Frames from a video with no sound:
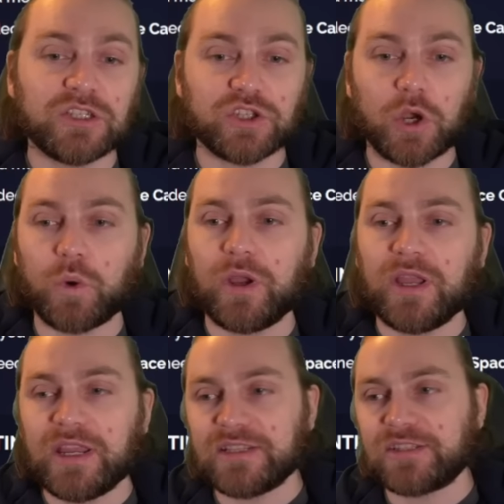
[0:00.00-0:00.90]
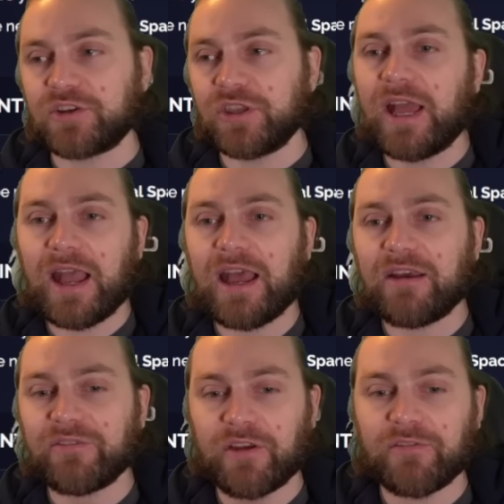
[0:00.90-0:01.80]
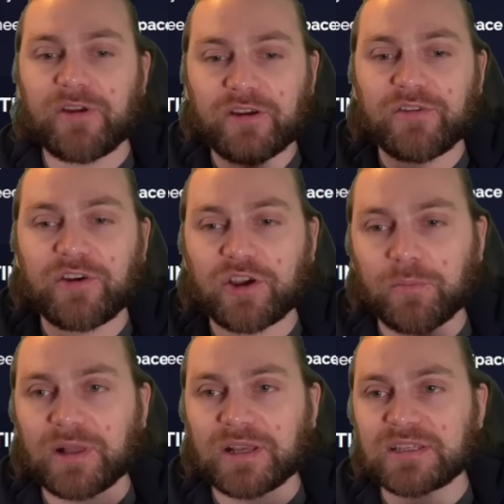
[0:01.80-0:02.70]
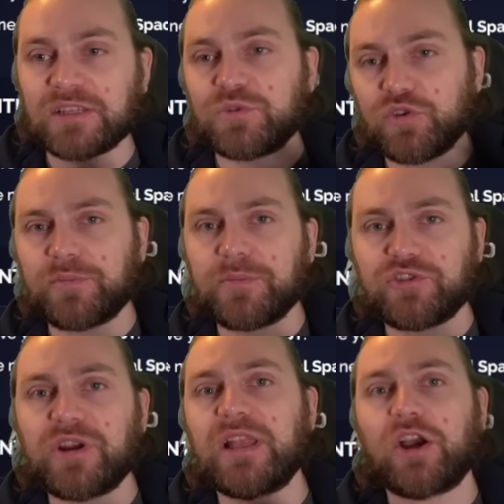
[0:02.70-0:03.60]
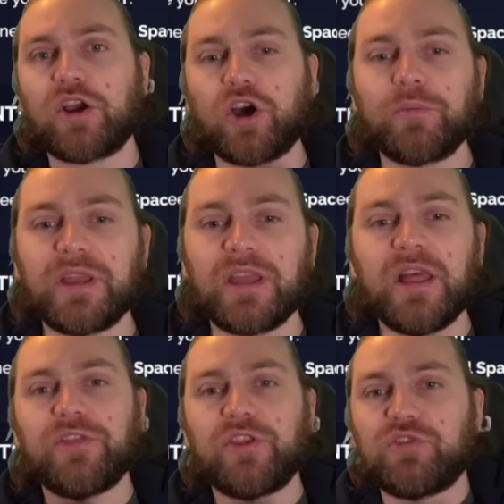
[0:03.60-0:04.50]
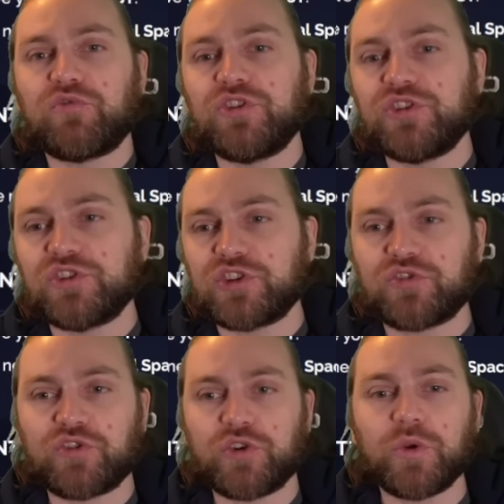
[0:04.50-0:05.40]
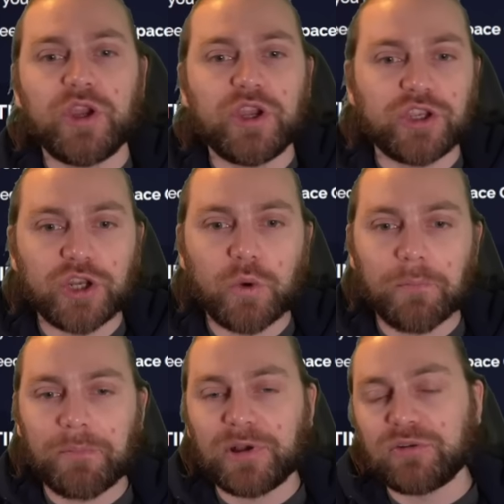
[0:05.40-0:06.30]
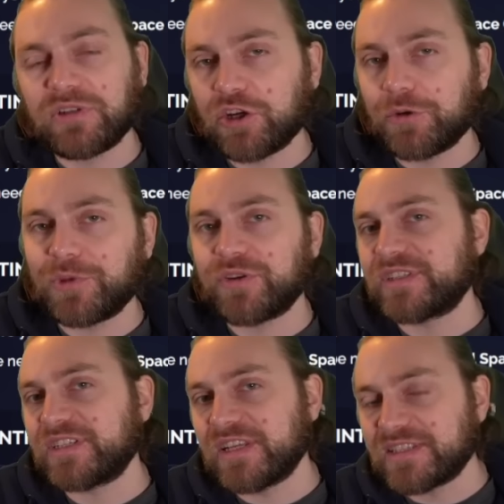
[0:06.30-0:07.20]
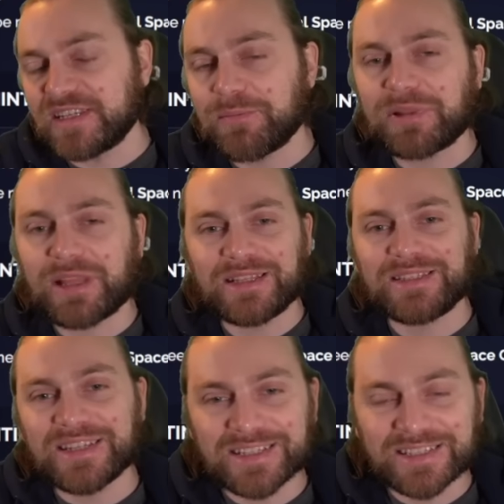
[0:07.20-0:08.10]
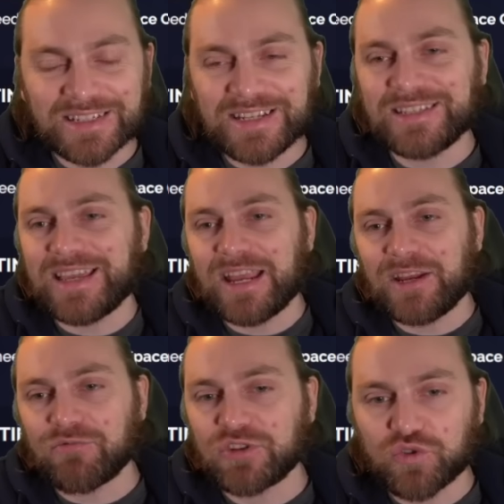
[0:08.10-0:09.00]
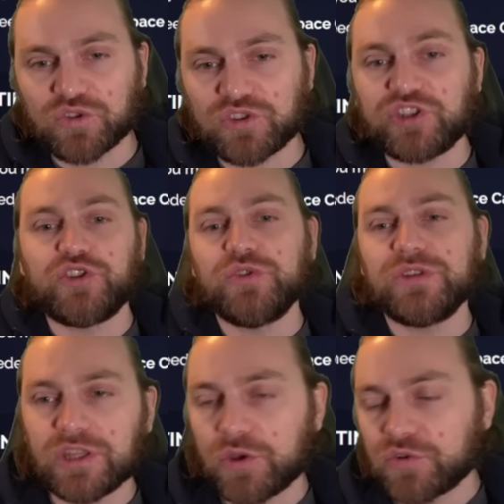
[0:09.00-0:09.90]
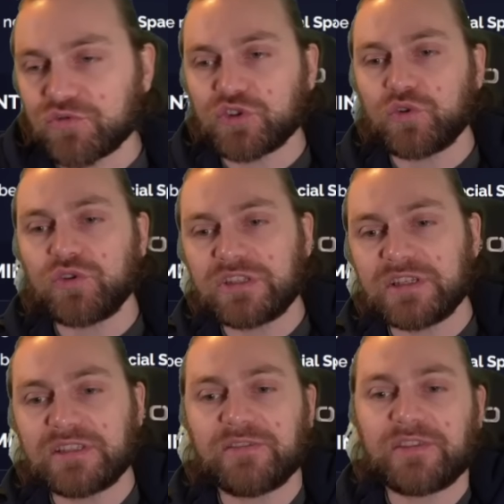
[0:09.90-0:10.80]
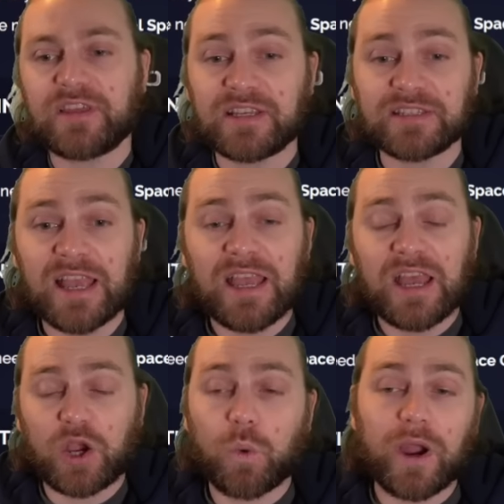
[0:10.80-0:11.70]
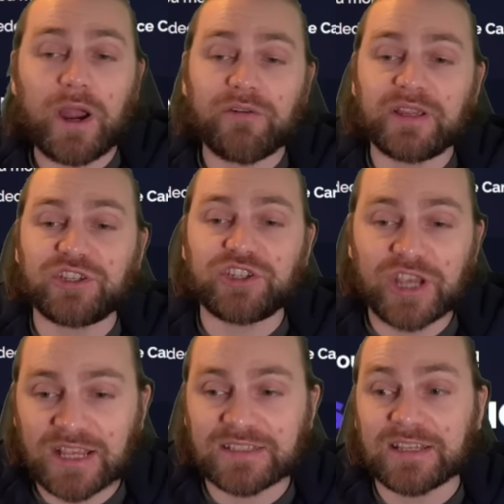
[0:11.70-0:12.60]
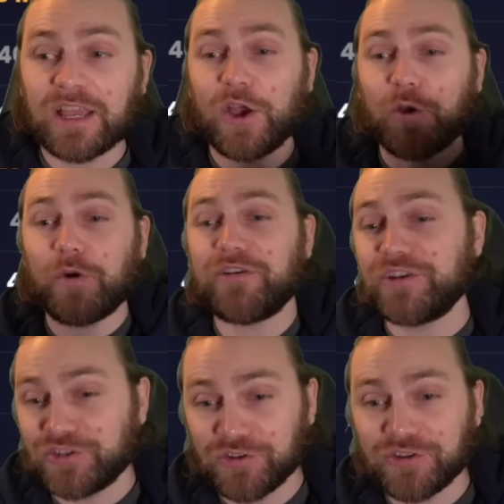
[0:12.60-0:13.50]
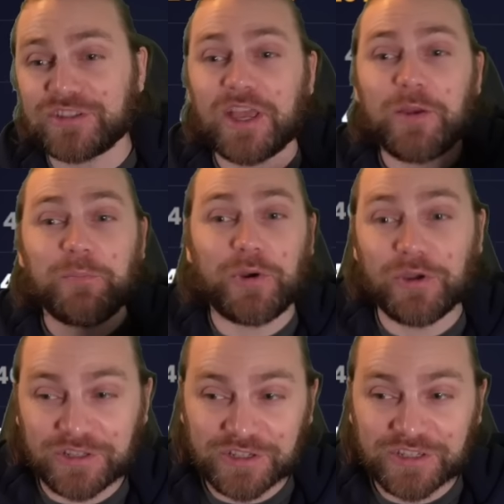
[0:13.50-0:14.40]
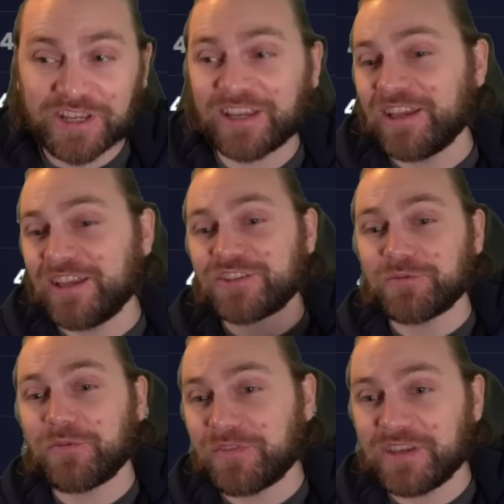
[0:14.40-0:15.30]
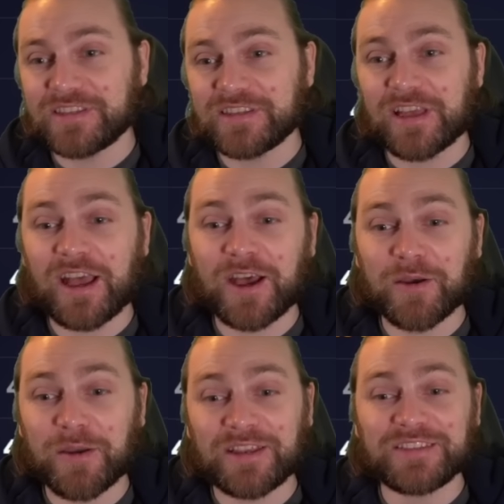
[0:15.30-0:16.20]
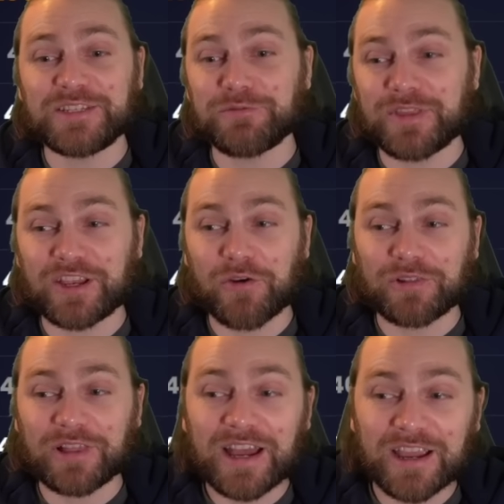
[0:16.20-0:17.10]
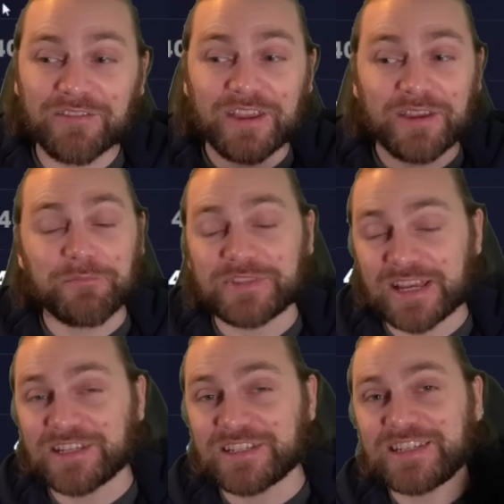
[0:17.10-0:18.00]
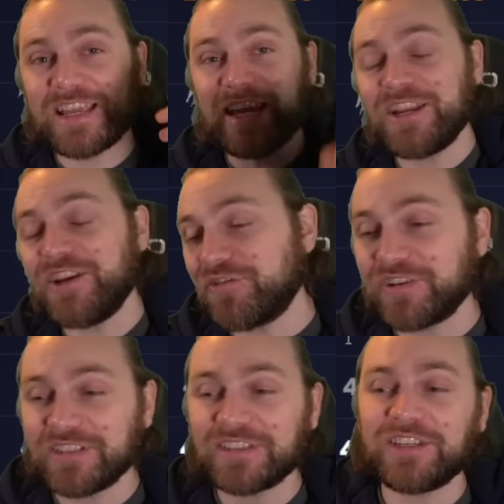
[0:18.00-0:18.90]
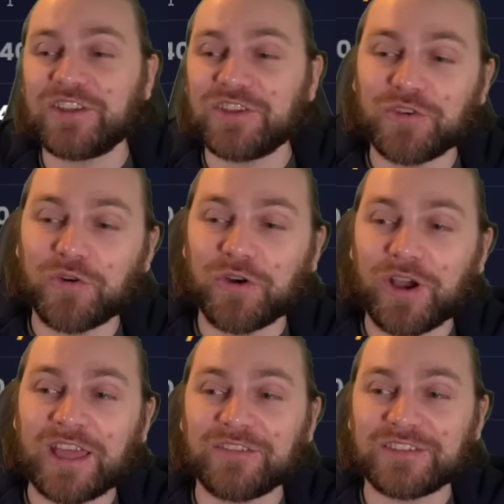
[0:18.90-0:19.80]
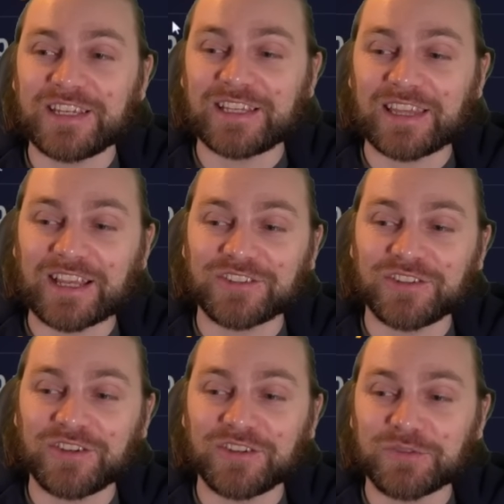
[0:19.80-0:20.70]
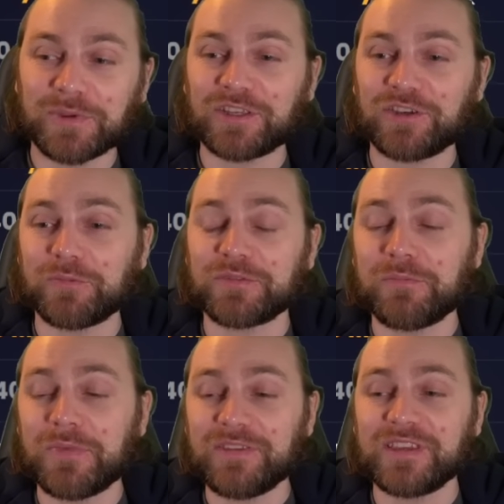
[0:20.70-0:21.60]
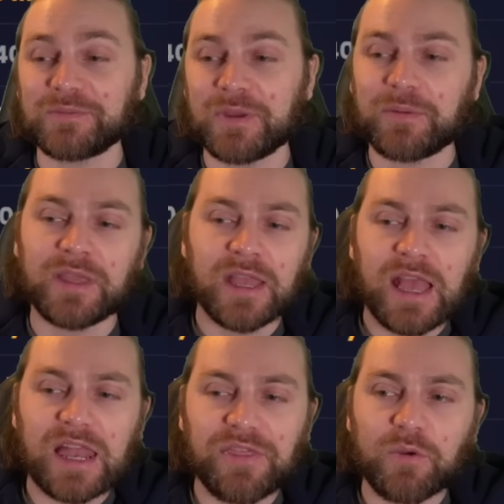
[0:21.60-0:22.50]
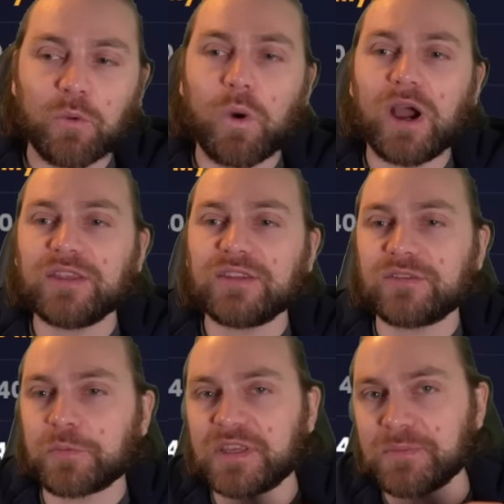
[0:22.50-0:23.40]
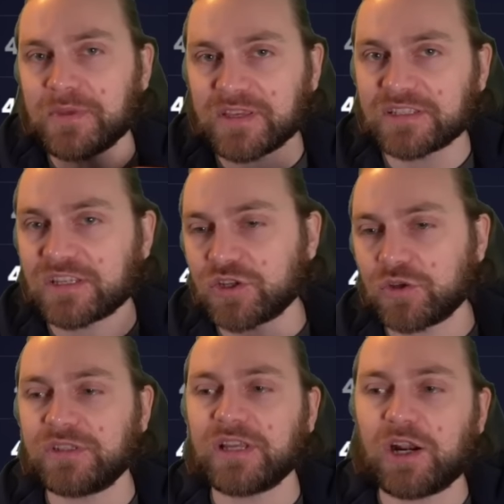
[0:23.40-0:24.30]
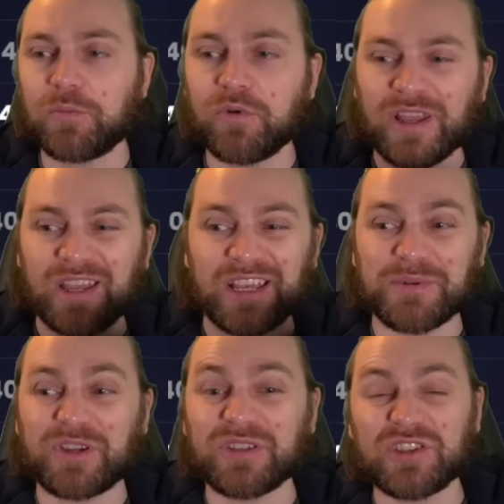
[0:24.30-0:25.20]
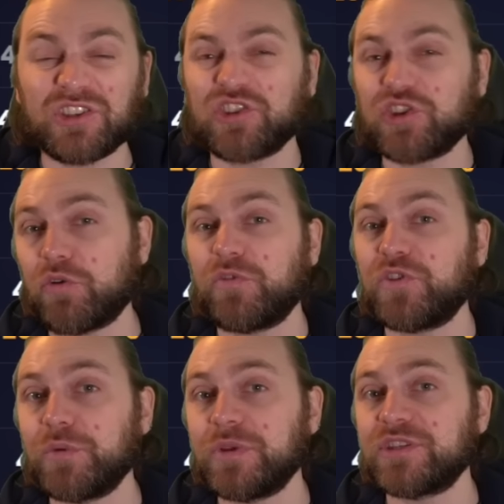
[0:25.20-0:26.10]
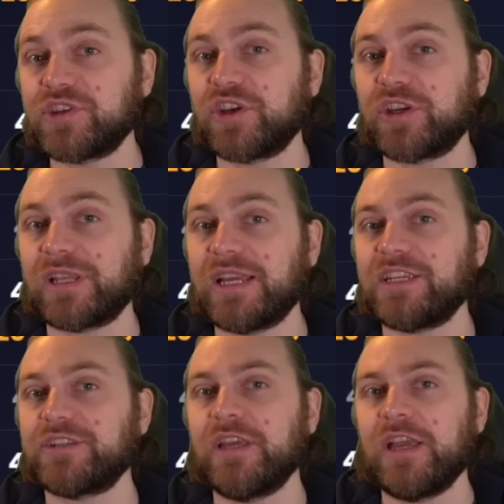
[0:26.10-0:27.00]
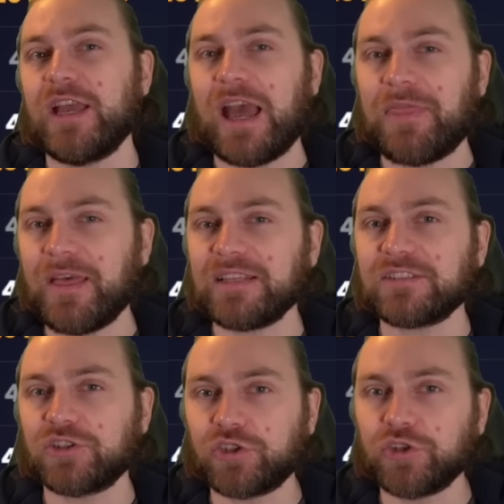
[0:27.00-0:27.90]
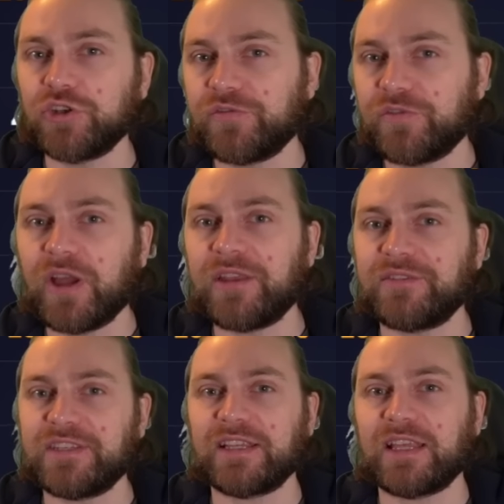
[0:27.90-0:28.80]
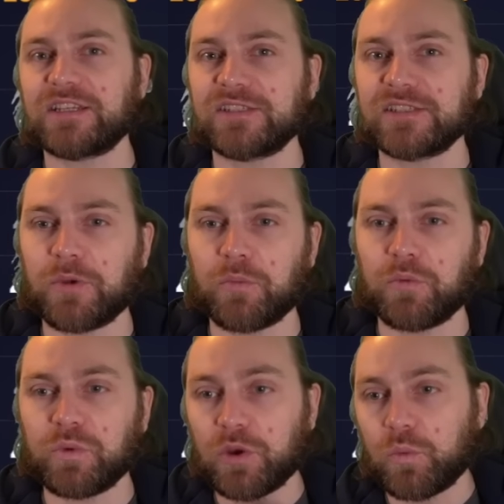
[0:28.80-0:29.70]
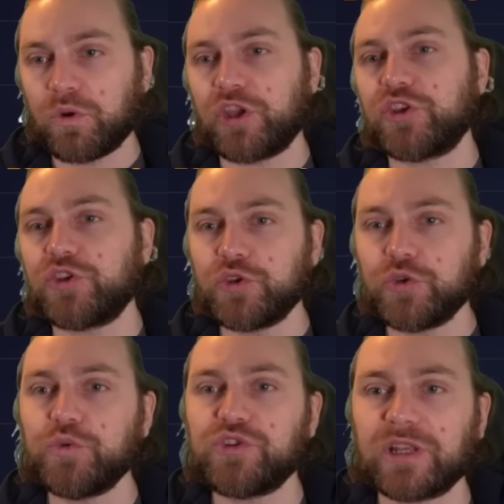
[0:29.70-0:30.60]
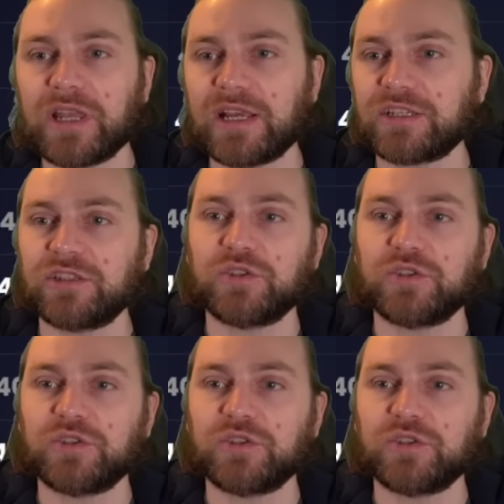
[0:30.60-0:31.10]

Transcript: So it's going to have a very, very complex, as we saw from the trailer, economy that runs through, you know, building up your city, planting seeds, getting resources, using those resources to things, acquiring chests, acquiring dust, purchasing some of these uh, when they go live, potentially increasing your NFT collection, It's picking up some mythics maybe. And I think why some of these mythics are so desirable is because there's so few in circulation. And that's good for NFT collections at the moment. We don't want a huge collection.